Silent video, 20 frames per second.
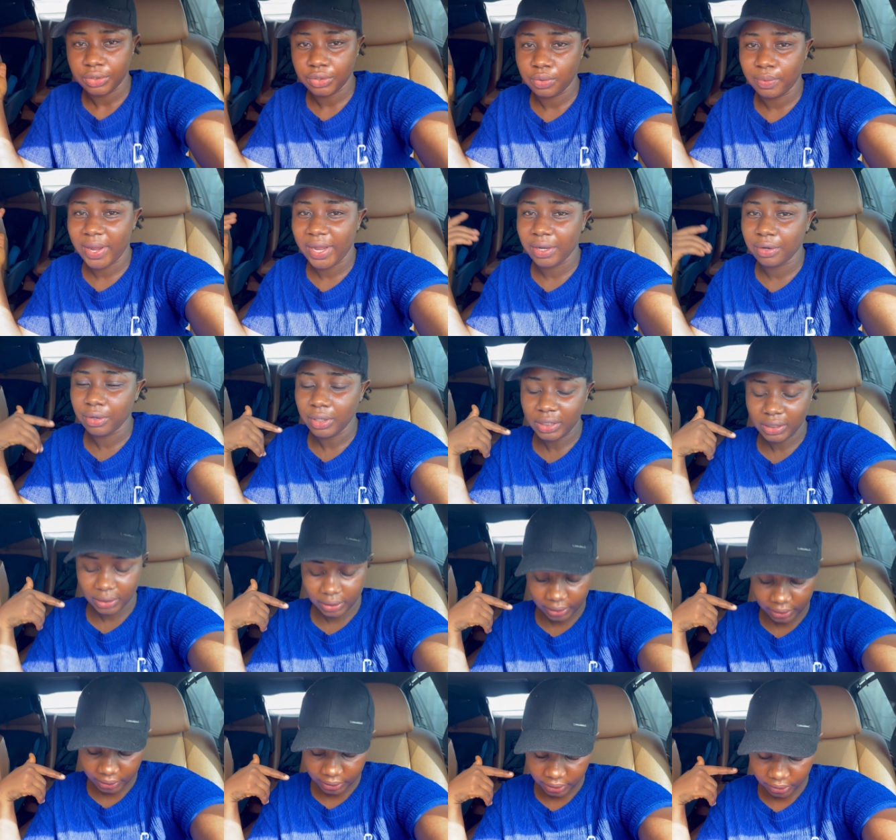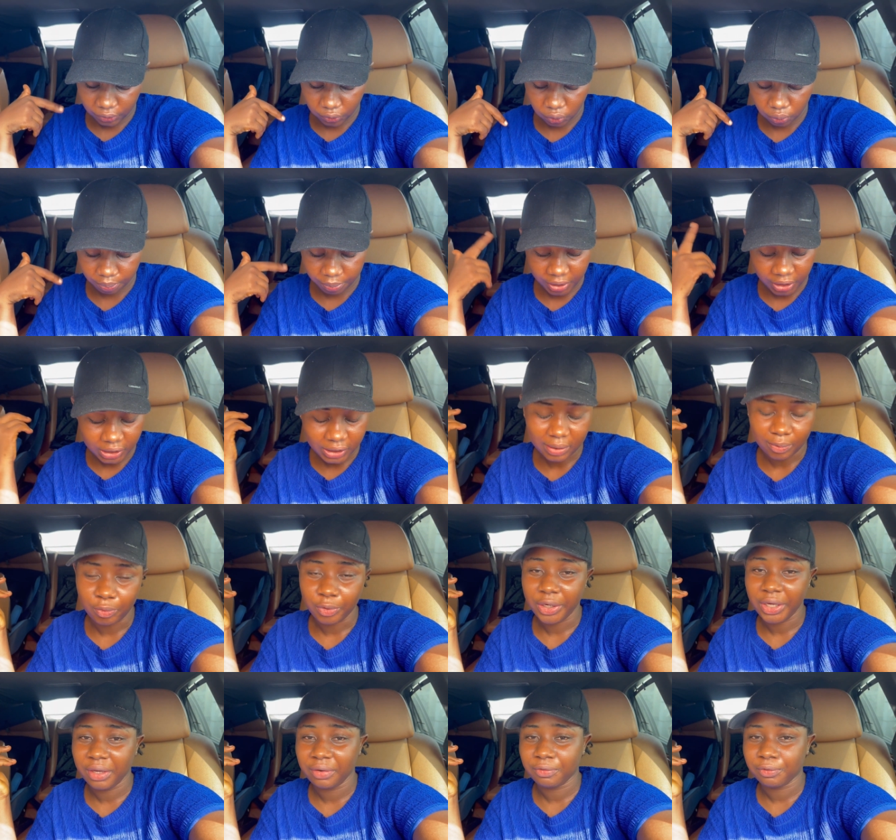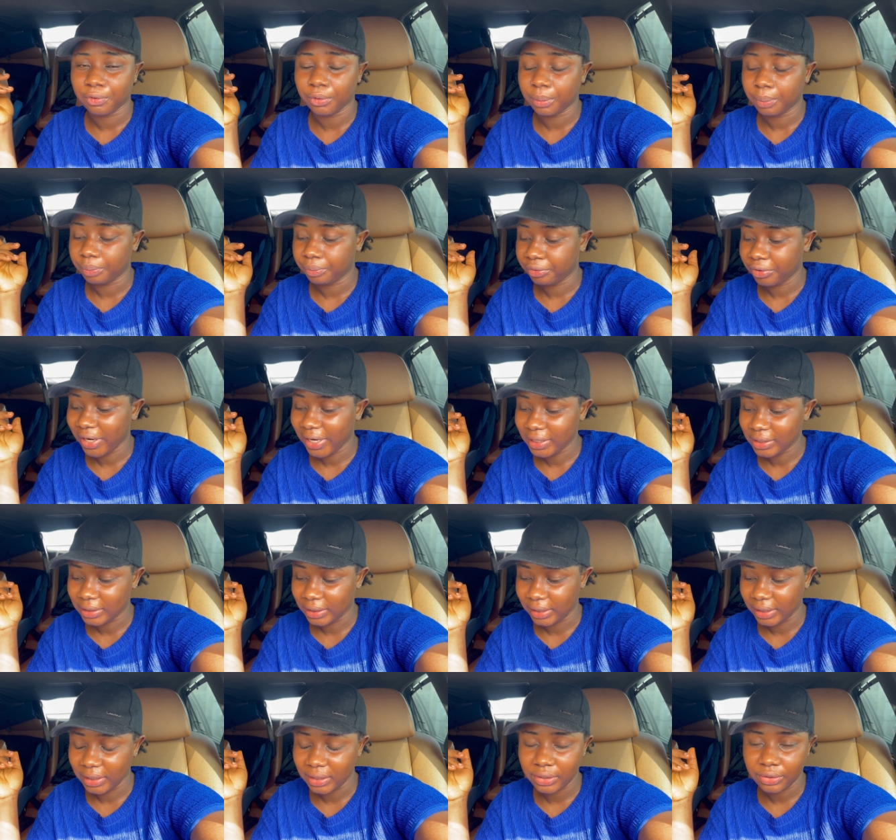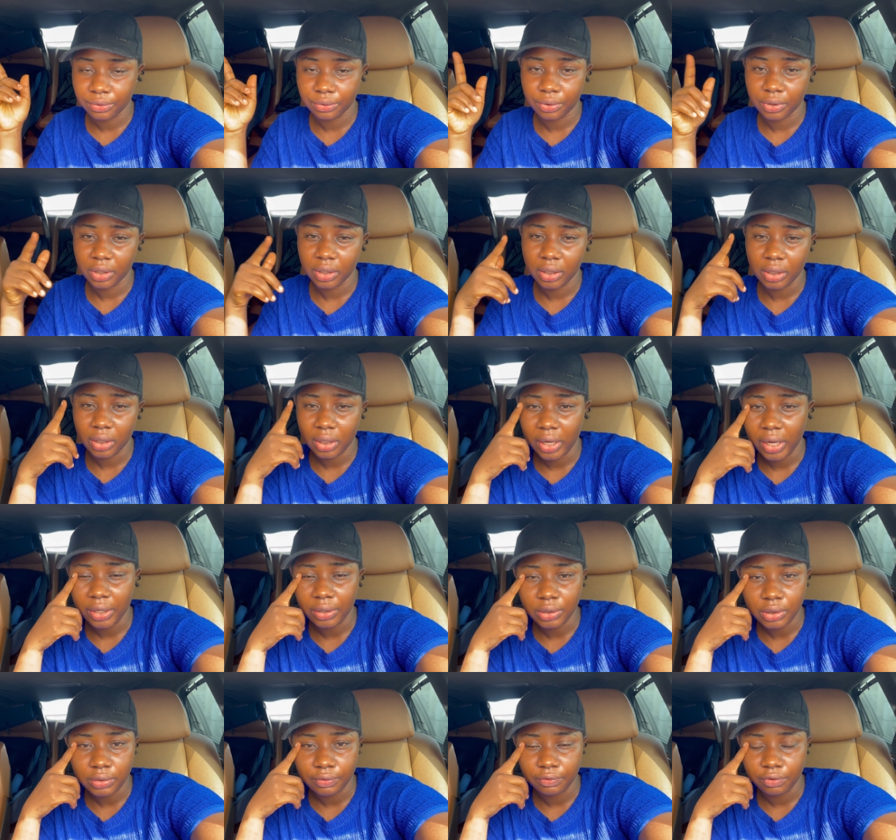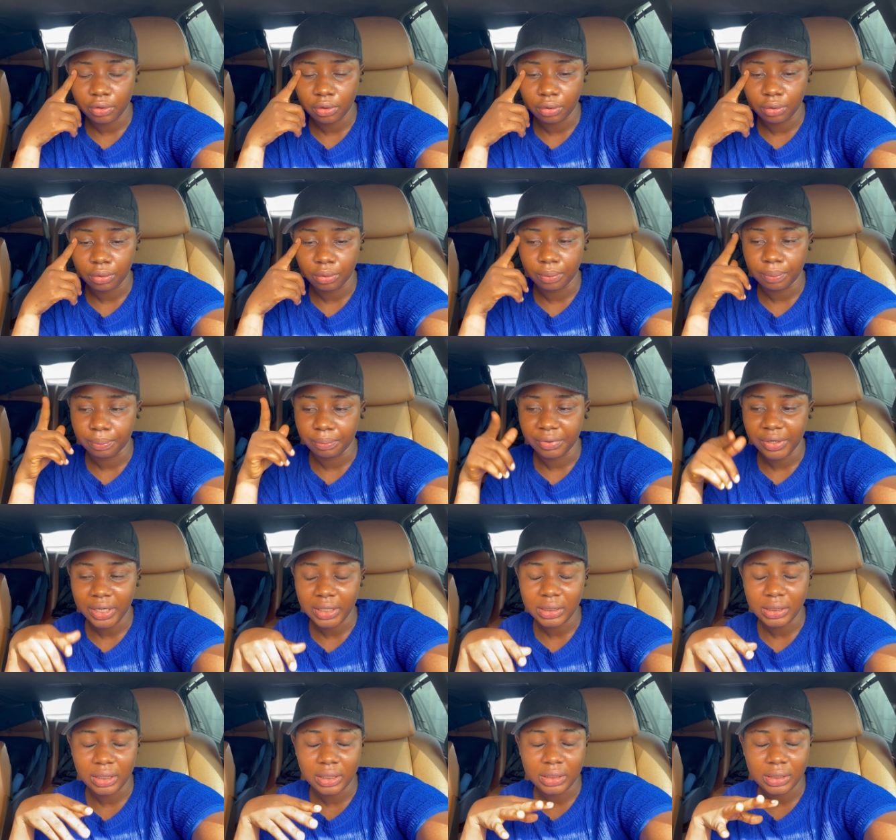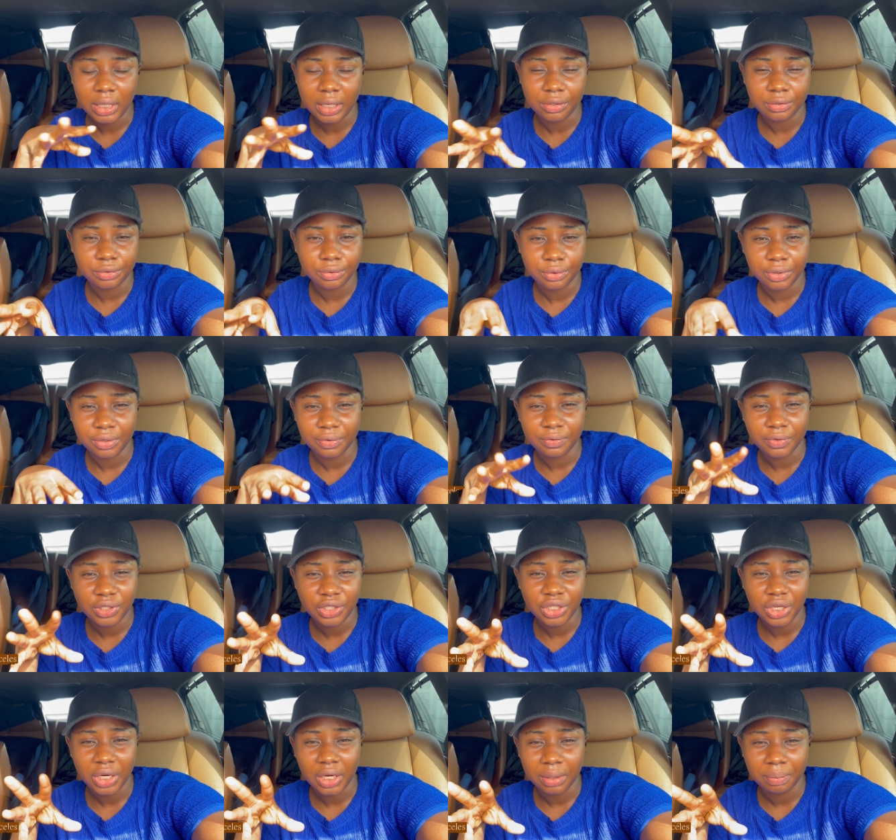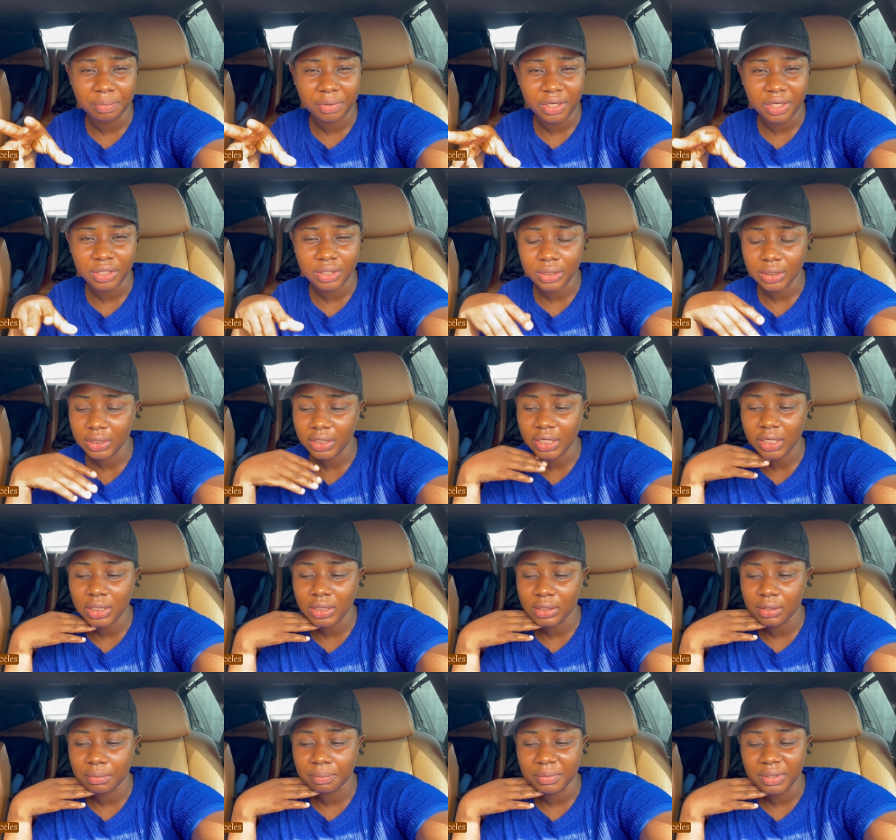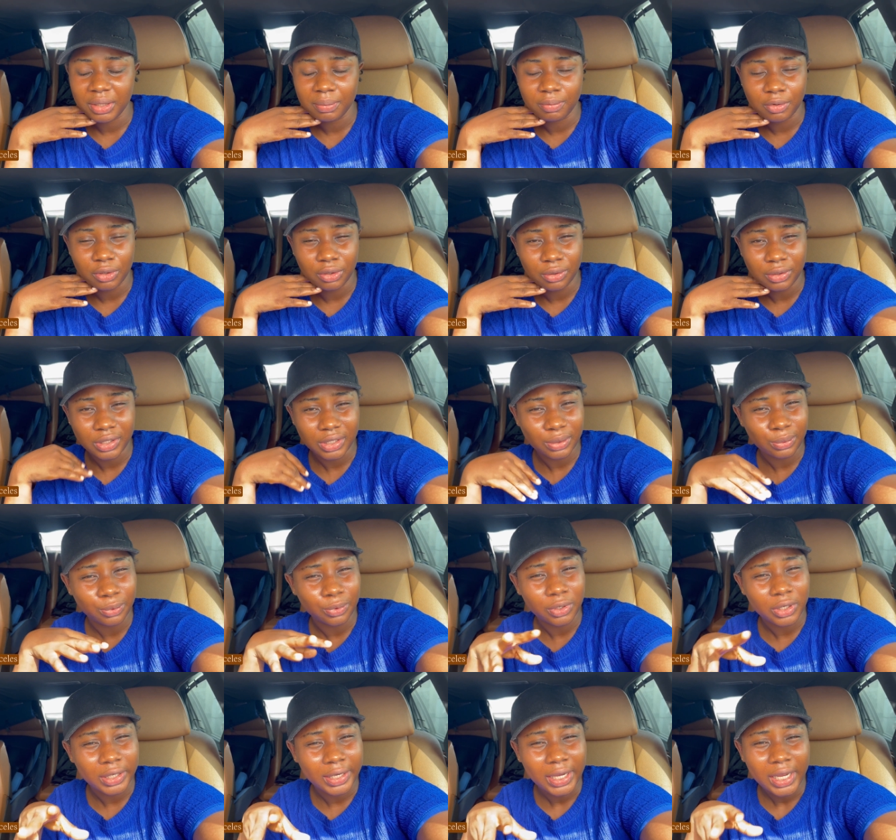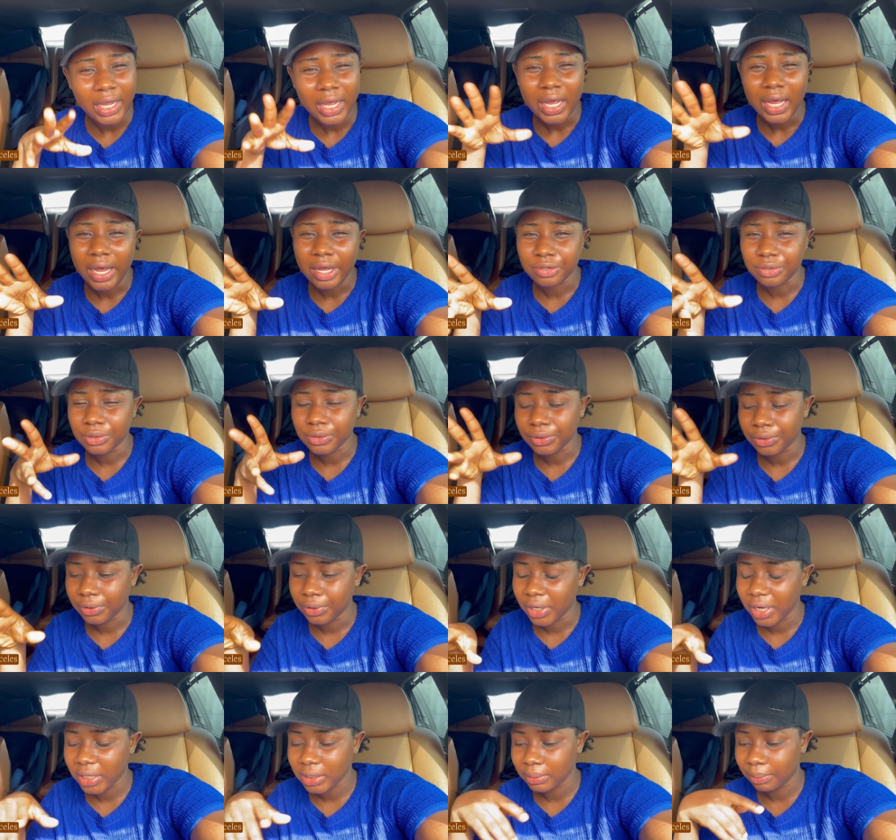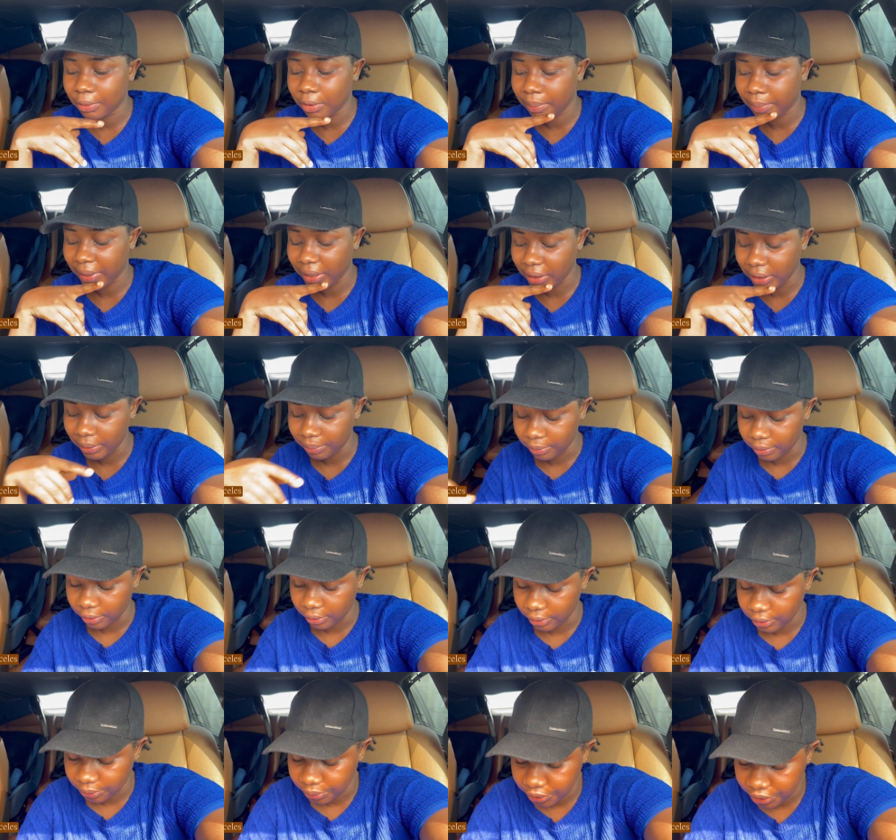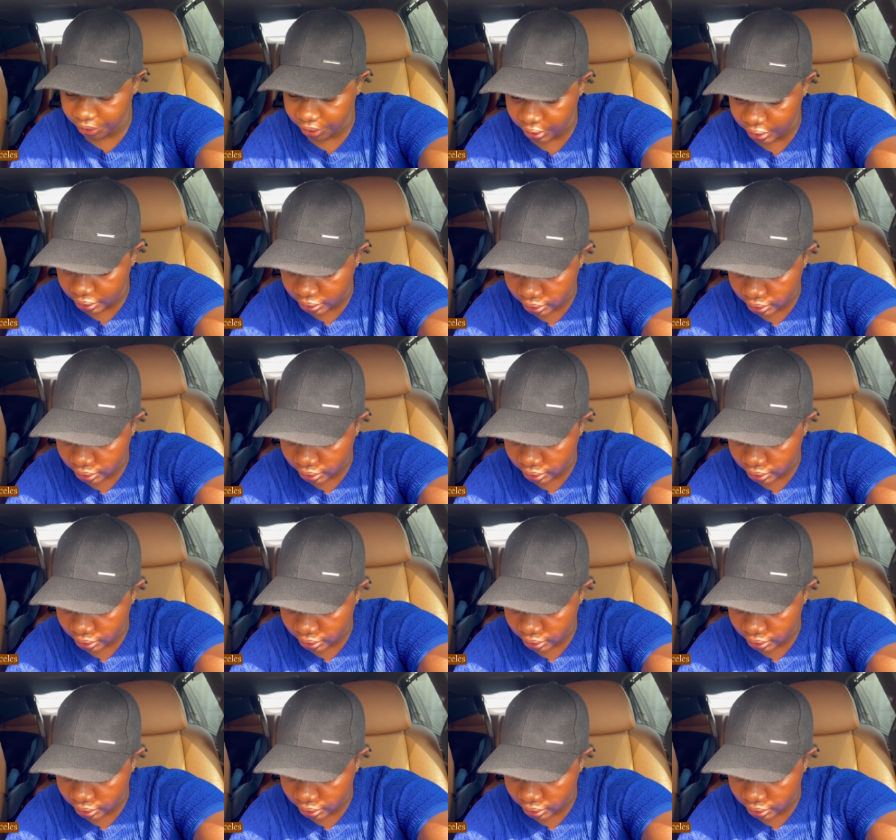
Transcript: So I got this two-piece I'm wearing from Priceless, okay? I got it from Priceless. I don't know if you check her page. She sells um, lip gloss, the one I talked to you guys about my lip gloss, which is